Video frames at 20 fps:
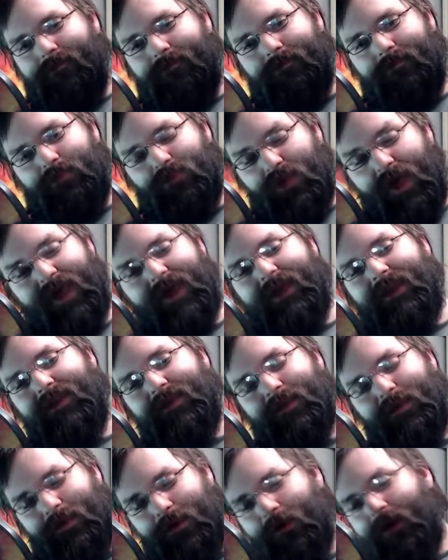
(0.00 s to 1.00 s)
Then
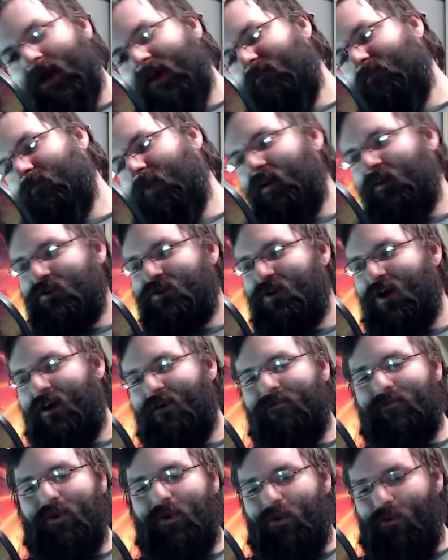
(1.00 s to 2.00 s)
you have
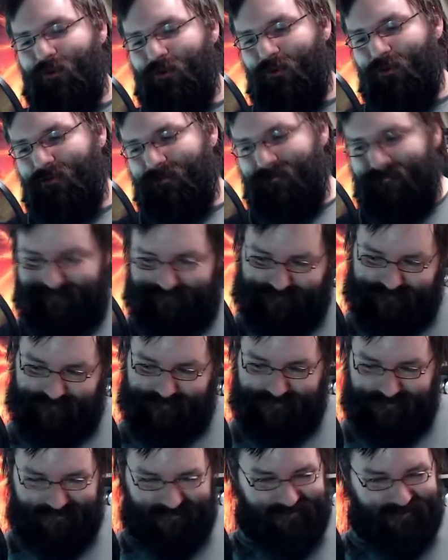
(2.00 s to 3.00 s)
Microsoft, who,
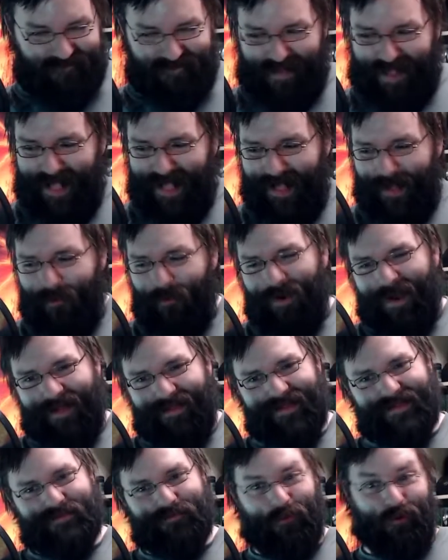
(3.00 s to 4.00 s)
while
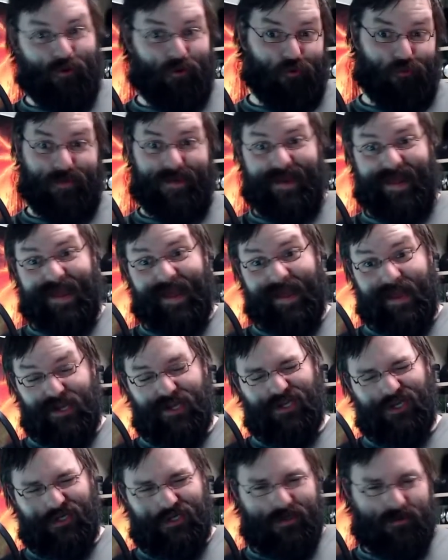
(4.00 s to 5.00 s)
it's more open
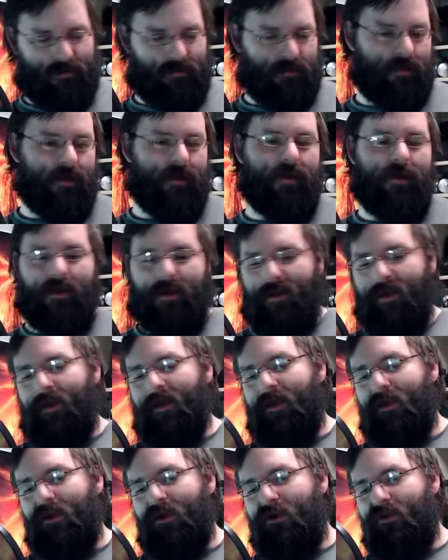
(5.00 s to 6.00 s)
ish,
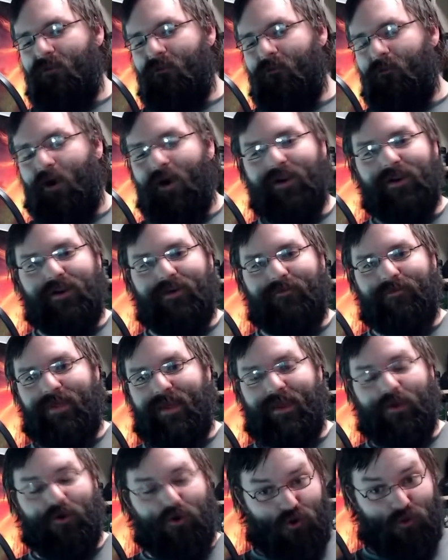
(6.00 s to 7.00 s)
part of
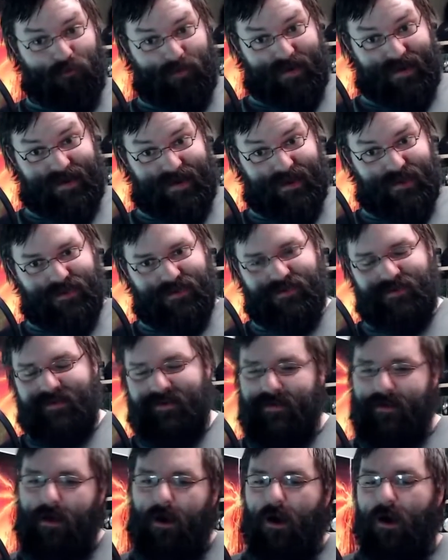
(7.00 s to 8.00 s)
the openness
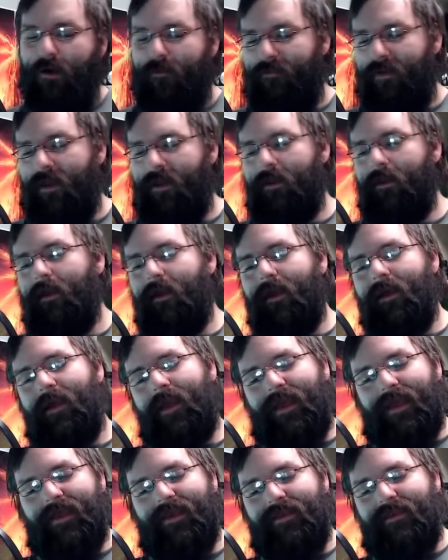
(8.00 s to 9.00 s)
of it
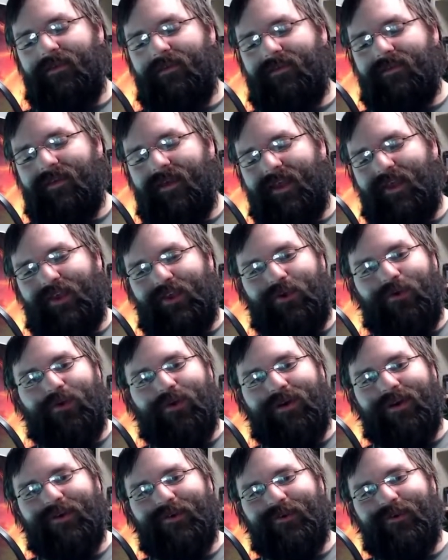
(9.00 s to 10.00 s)
is you
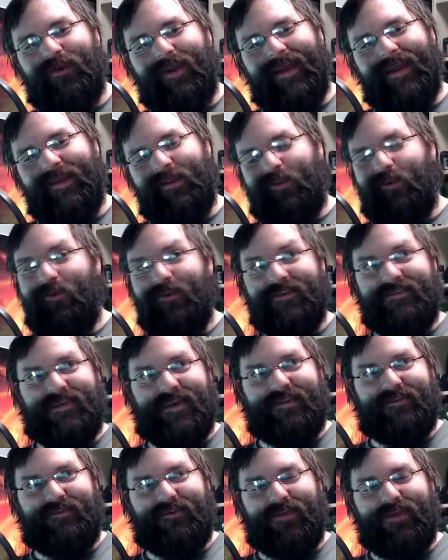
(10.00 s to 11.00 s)
are agreeing to
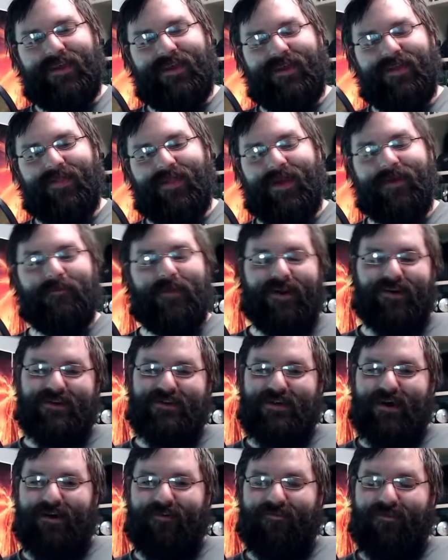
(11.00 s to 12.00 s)
essentially let
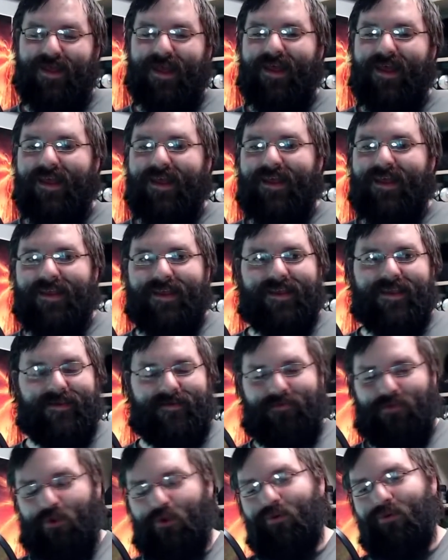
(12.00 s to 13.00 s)
Microsoft
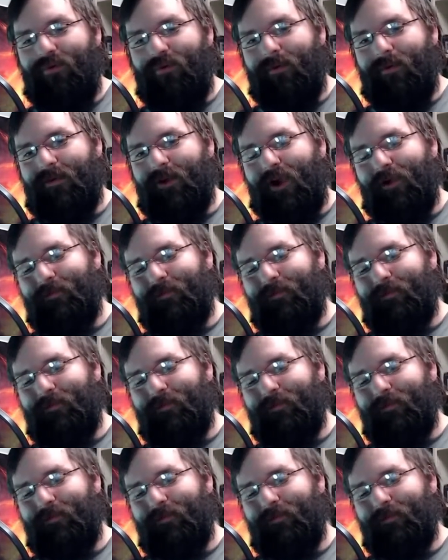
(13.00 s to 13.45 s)
you carte